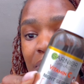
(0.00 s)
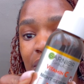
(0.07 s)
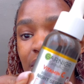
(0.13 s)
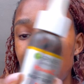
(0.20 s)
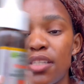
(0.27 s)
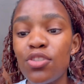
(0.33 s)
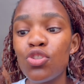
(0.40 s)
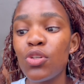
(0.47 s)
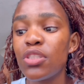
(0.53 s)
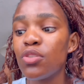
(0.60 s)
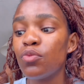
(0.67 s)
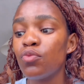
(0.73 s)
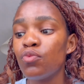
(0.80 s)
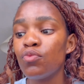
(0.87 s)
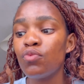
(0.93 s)
C. So it's
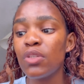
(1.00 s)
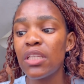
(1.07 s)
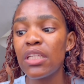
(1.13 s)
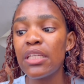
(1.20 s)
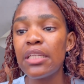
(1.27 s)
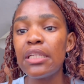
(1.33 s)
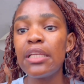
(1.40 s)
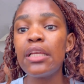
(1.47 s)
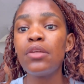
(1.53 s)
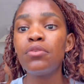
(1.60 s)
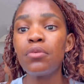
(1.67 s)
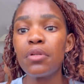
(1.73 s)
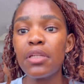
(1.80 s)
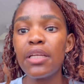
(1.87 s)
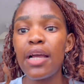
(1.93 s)
really,
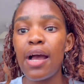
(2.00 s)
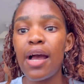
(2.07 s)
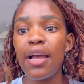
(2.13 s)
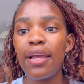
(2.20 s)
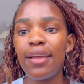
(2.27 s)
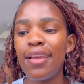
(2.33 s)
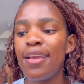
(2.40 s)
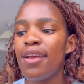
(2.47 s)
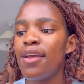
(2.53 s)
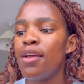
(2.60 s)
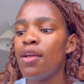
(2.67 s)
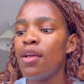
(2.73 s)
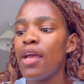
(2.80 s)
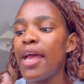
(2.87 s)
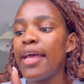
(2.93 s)
really high.
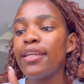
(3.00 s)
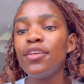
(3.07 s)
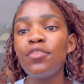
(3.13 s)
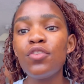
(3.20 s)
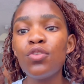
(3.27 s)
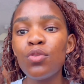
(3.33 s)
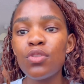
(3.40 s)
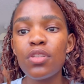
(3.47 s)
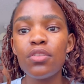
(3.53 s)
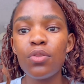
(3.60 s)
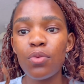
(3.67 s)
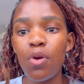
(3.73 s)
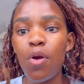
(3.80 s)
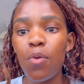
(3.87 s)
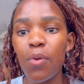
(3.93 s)
And if you use it the
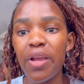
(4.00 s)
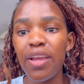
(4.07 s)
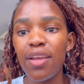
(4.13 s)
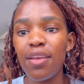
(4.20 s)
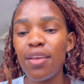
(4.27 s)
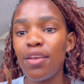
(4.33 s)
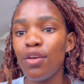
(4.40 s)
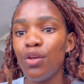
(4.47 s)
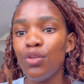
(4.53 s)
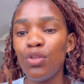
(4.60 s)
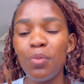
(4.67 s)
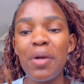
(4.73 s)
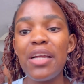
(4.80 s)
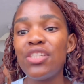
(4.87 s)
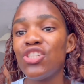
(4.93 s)
wrong way, you
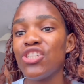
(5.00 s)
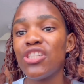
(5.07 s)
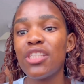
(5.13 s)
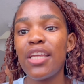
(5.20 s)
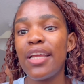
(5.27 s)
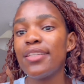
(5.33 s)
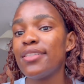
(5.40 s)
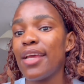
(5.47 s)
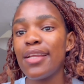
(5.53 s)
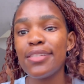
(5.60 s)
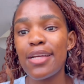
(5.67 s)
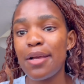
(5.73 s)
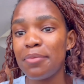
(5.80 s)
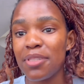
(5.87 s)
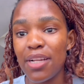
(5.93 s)
might just get 10
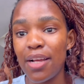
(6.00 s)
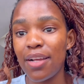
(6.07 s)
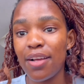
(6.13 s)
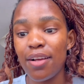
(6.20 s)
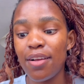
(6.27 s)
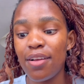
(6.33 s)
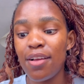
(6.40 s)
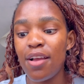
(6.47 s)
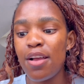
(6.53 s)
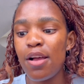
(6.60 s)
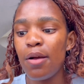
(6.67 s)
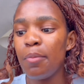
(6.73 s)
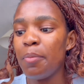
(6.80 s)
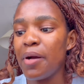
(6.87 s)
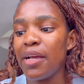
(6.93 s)
times darker.
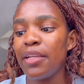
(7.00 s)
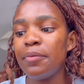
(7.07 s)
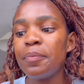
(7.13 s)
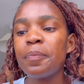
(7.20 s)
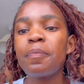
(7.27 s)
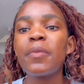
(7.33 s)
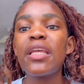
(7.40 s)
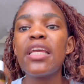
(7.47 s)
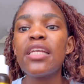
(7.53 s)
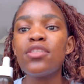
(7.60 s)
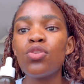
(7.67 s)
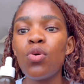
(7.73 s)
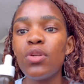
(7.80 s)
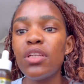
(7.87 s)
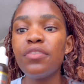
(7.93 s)
But it's
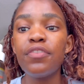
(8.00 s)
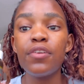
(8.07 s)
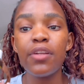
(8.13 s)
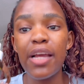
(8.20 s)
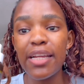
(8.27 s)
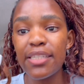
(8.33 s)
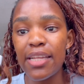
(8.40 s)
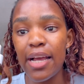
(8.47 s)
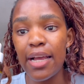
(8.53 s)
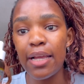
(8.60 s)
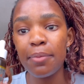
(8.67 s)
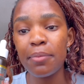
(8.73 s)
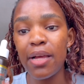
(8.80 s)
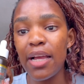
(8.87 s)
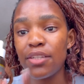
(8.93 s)
only for
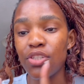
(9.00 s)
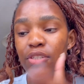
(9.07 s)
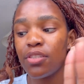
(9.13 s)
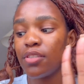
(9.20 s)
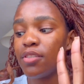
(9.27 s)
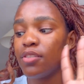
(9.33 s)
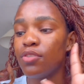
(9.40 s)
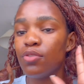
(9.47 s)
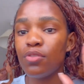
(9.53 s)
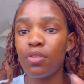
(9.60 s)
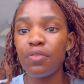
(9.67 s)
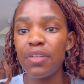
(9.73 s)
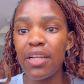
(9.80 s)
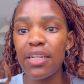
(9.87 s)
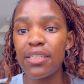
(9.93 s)
nighttime. I just use it
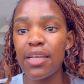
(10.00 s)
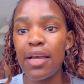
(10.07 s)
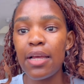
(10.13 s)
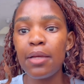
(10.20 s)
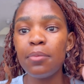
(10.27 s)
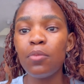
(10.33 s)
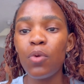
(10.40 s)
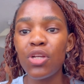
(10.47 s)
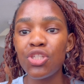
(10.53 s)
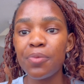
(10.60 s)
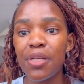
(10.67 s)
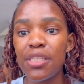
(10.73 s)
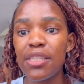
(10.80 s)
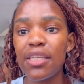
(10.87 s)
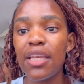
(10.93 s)
for nighttime, wash my
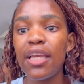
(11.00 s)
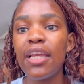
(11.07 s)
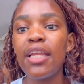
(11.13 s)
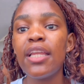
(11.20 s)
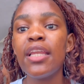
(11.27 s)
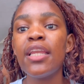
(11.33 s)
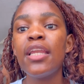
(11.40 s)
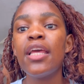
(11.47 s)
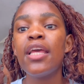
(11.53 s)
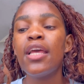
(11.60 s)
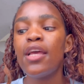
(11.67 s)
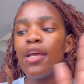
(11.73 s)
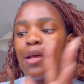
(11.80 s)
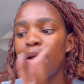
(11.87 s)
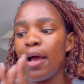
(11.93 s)
skin,
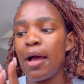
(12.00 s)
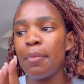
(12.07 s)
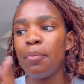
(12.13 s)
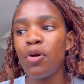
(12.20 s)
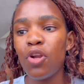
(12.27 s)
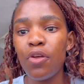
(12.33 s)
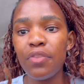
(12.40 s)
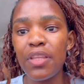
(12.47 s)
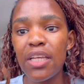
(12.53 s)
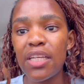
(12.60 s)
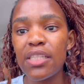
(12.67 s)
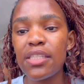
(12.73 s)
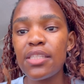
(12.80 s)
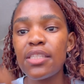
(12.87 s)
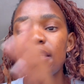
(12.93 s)
put on
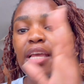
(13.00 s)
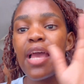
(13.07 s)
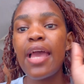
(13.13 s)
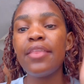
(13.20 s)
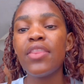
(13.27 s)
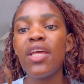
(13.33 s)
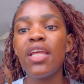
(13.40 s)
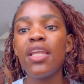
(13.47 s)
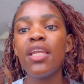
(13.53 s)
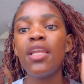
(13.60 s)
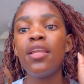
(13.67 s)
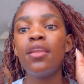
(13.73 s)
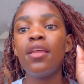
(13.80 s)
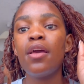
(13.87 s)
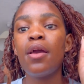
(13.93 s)
this, and
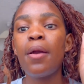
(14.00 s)
then